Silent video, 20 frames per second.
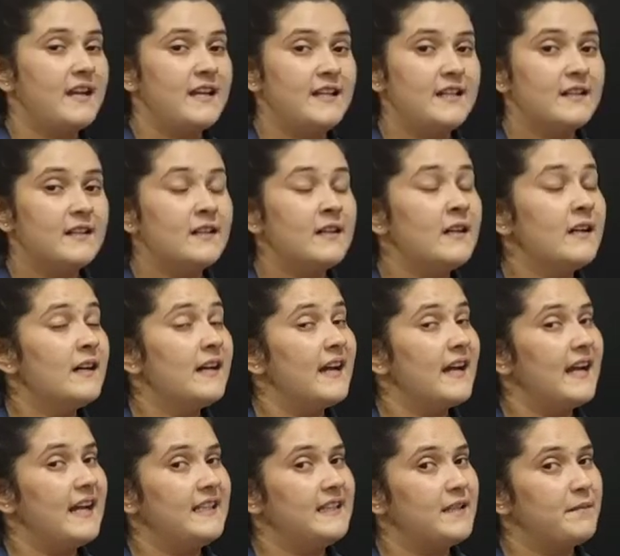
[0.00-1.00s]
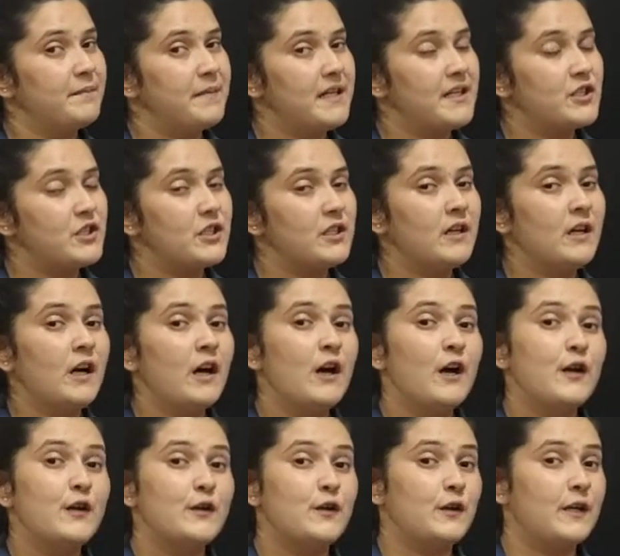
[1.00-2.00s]
Here in the picture,
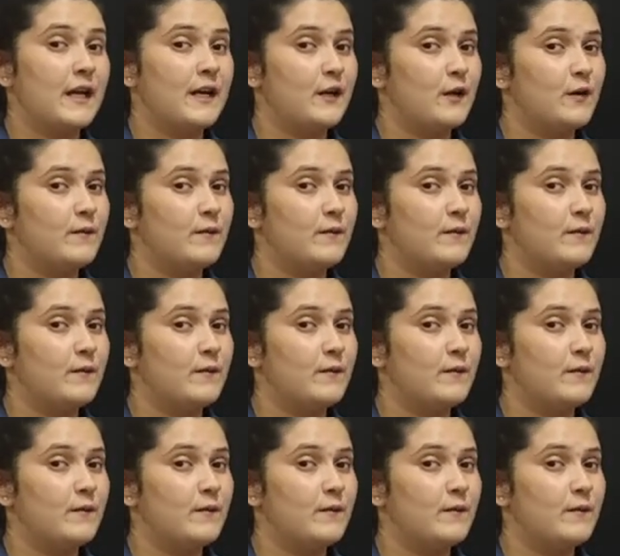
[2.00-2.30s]
you can